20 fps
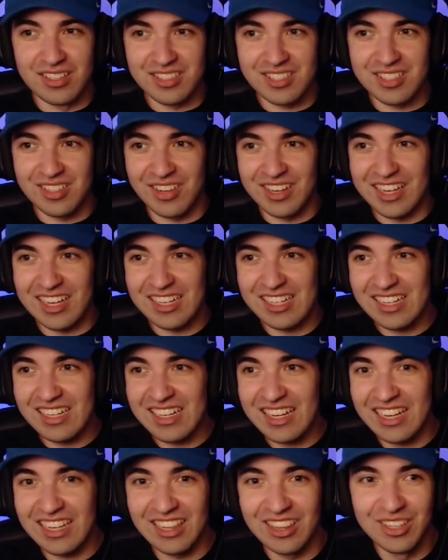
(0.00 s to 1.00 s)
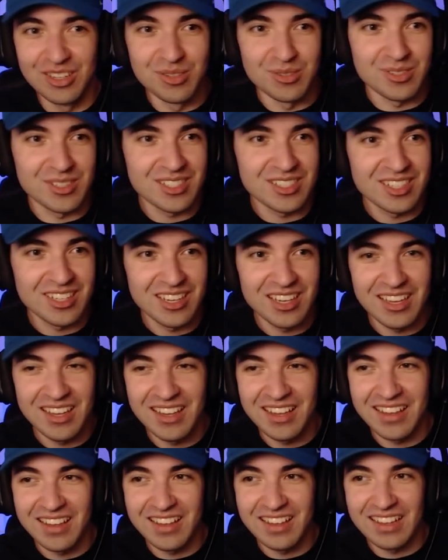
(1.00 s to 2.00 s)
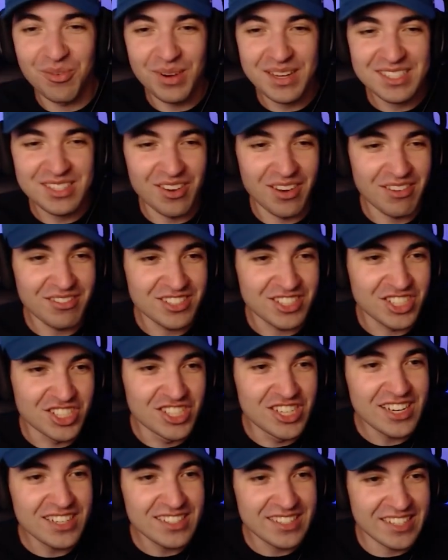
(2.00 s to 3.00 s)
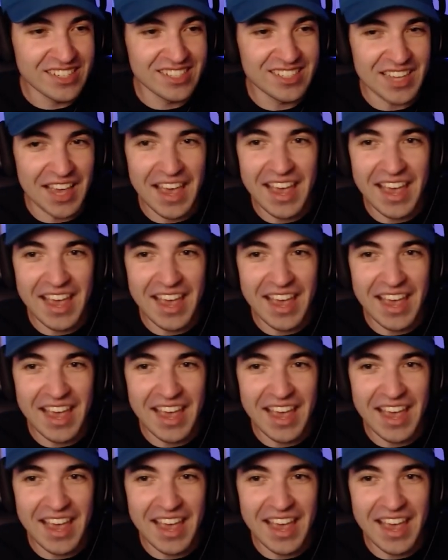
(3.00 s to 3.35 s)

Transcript: So he did get loose. Wait, so it was just his